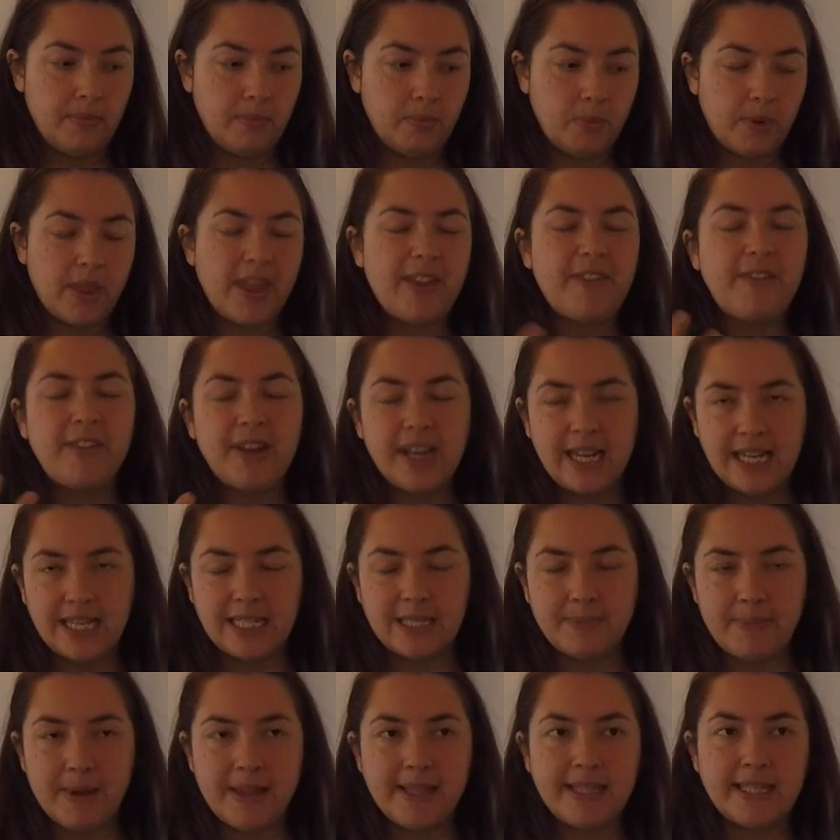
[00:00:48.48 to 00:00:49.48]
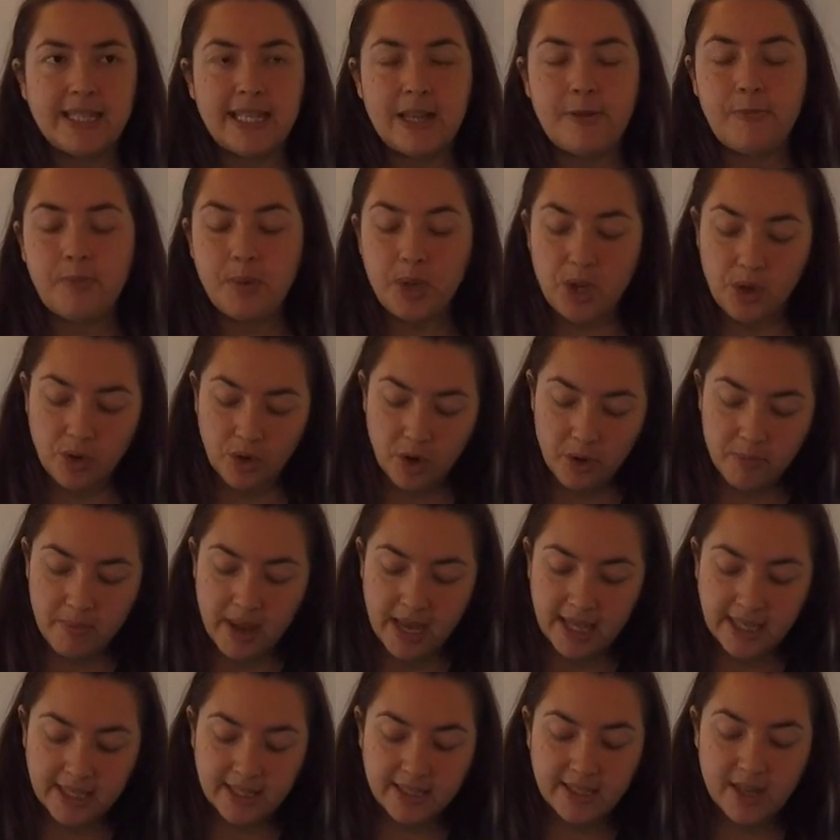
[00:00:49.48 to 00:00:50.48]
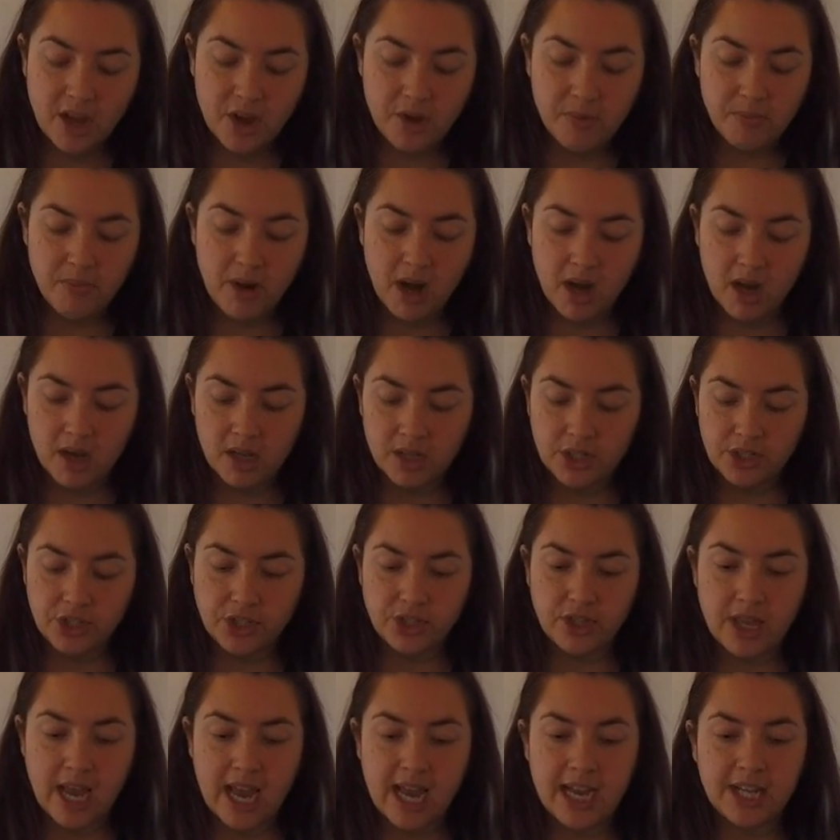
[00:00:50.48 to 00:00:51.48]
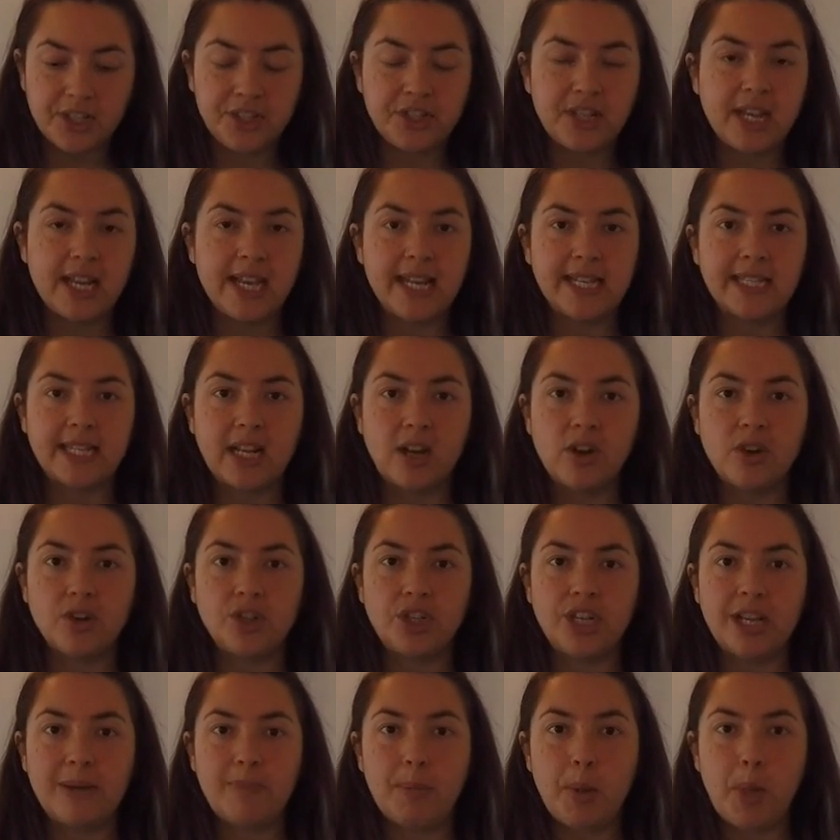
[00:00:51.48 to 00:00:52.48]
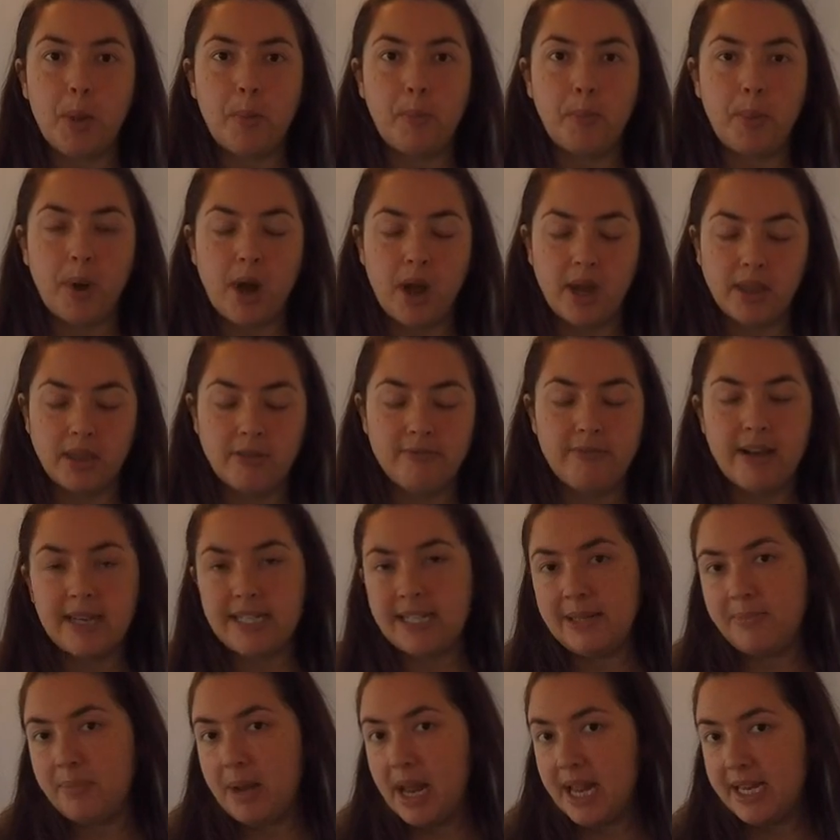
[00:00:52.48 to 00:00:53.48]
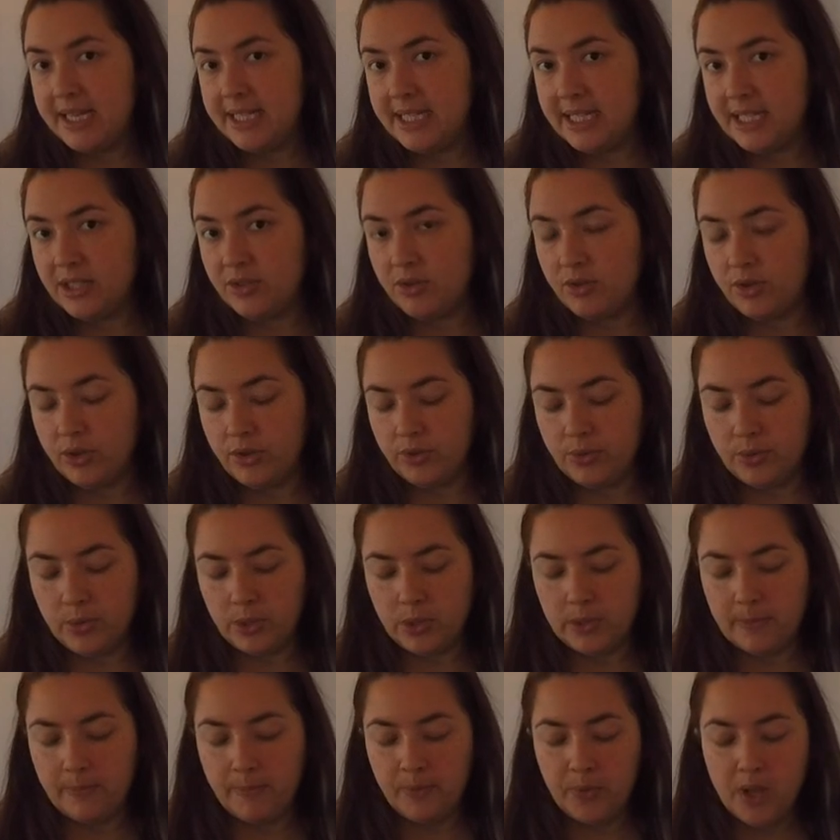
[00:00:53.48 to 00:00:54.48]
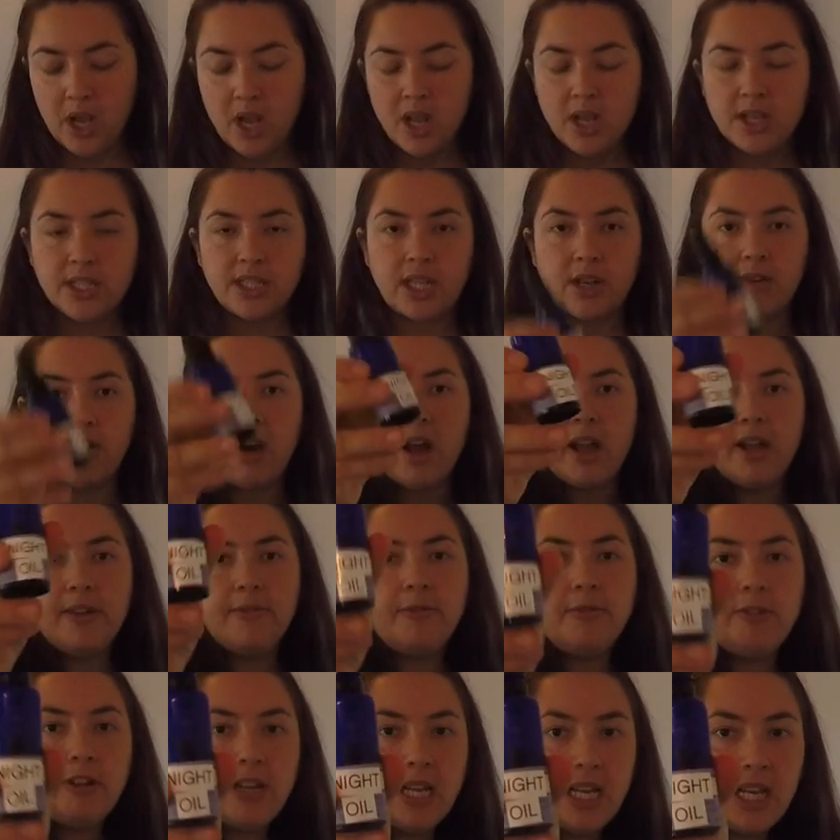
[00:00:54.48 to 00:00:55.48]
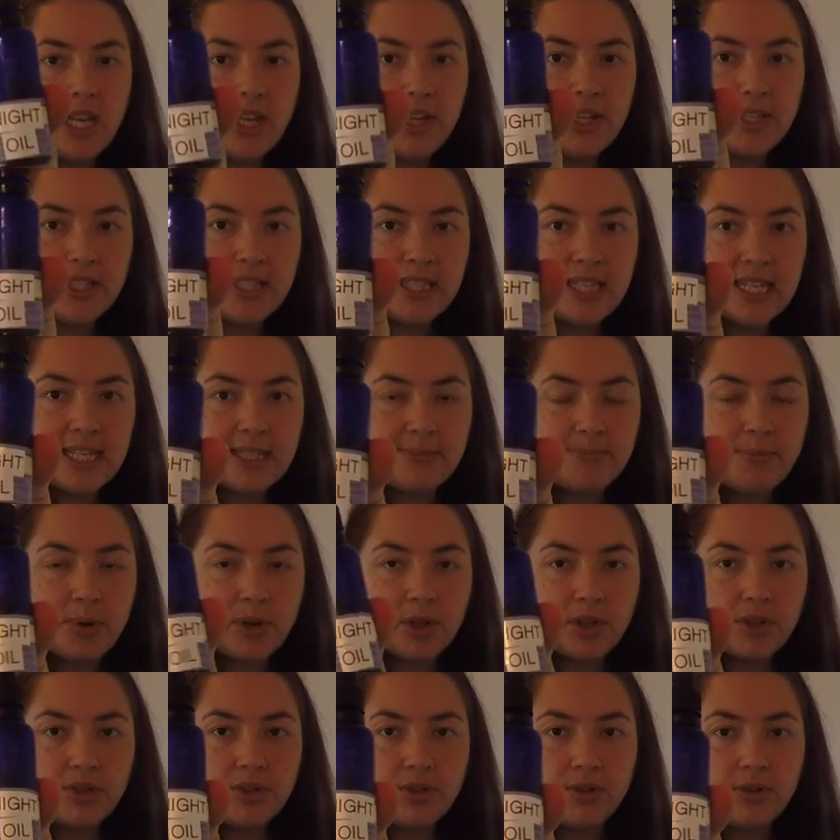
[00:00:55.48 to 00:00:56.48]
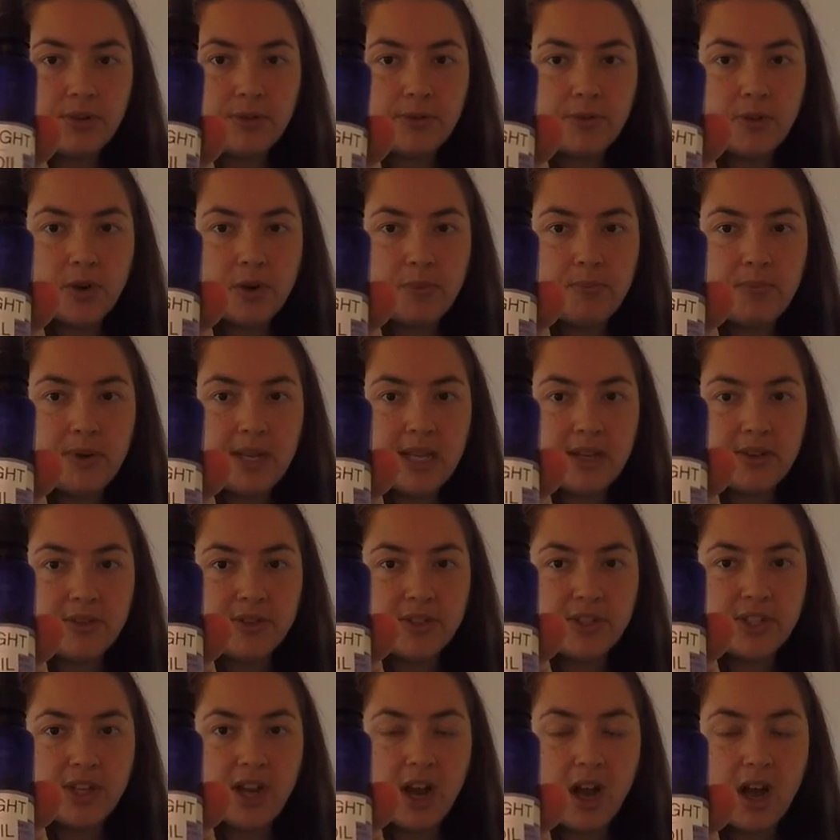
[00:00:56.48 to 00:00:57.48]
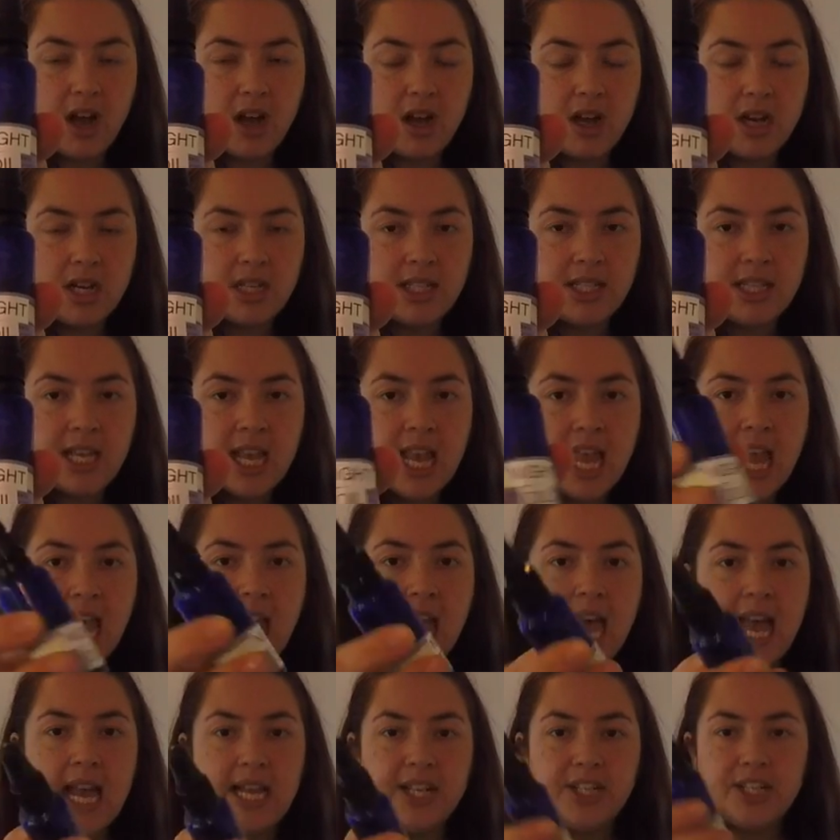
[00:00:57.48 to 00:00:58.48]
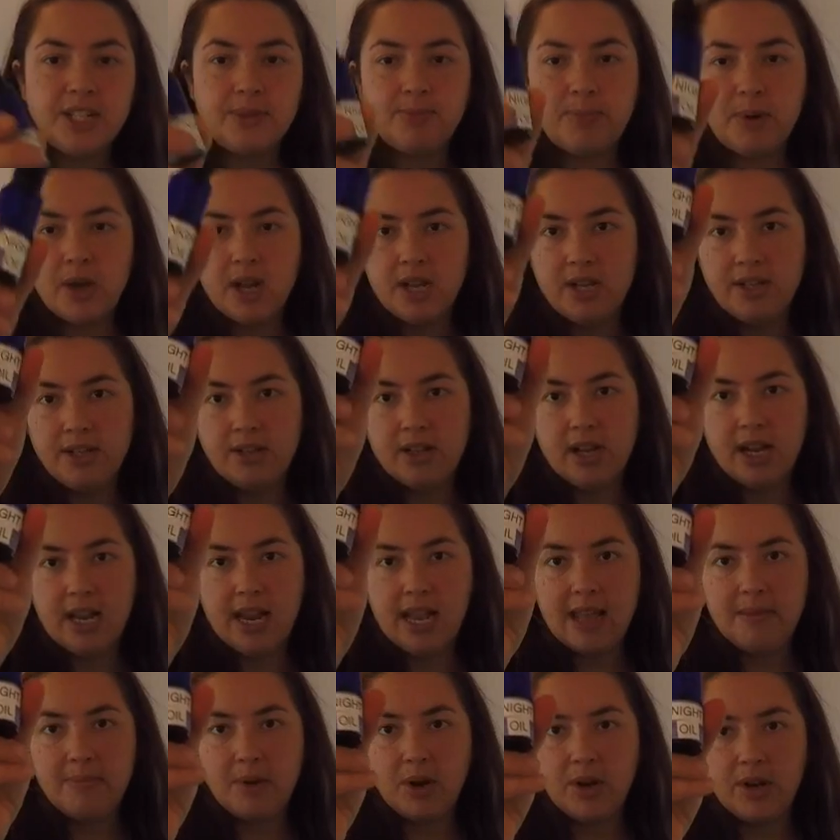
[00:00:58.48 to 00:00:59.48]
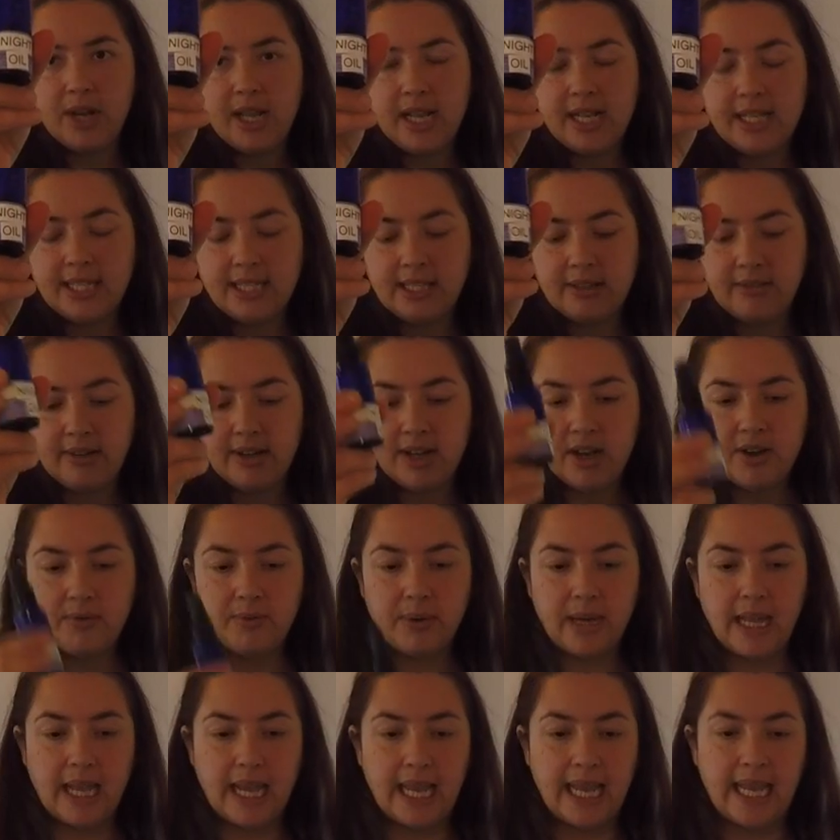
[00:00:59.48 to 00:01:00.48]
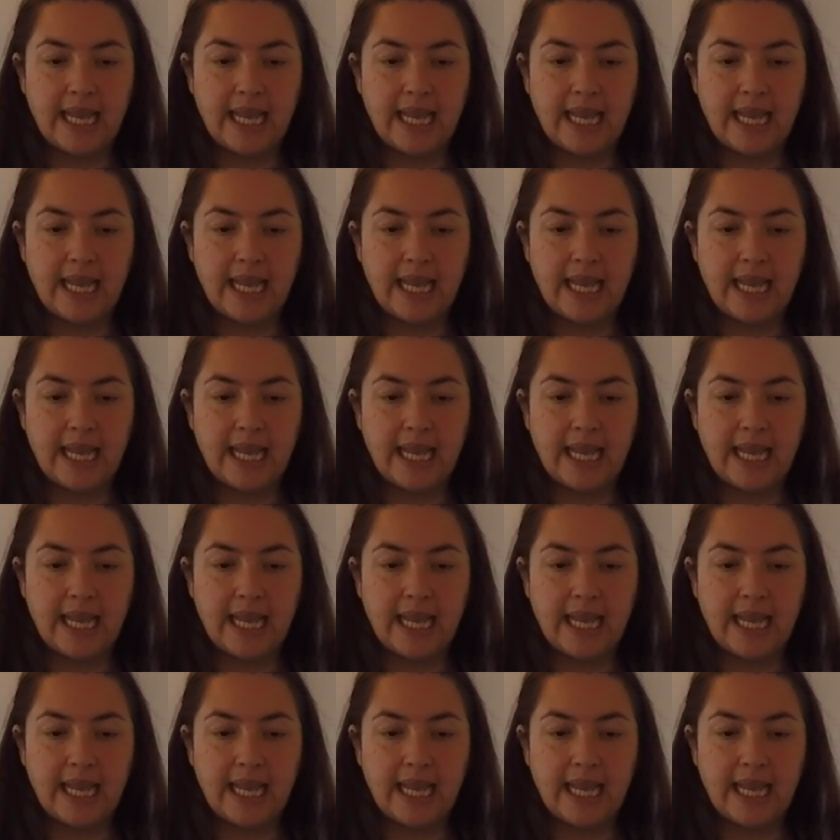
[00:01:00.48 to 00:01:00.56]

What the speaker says: well, they feel expensive, but you can make so much that actually it's a lot cheaper than buying the ready blended oils. So I've reused this bottle from Neil's Yard and just put a label on it so I know what it